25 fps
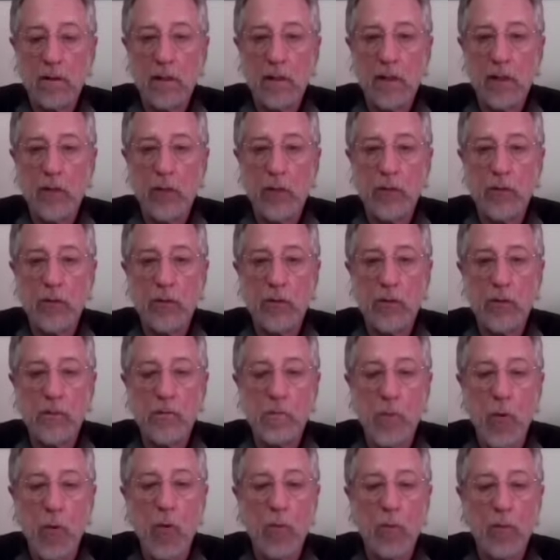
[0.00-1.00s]
It was
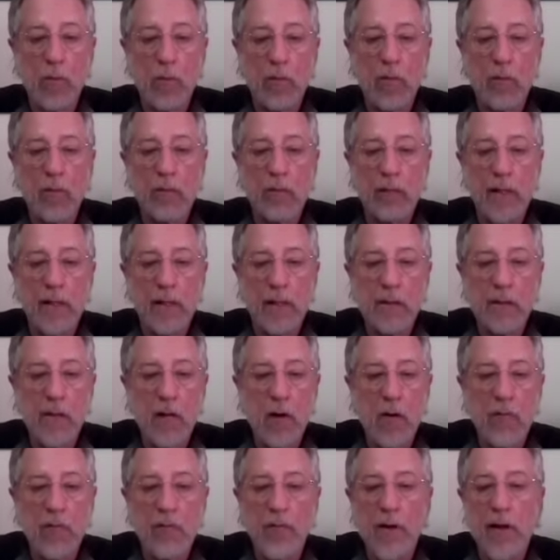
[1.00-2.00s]
just boom. That's
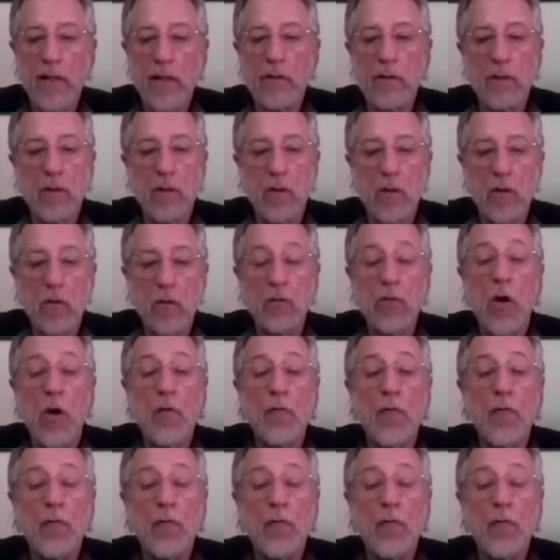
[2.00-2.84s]
how fast it goes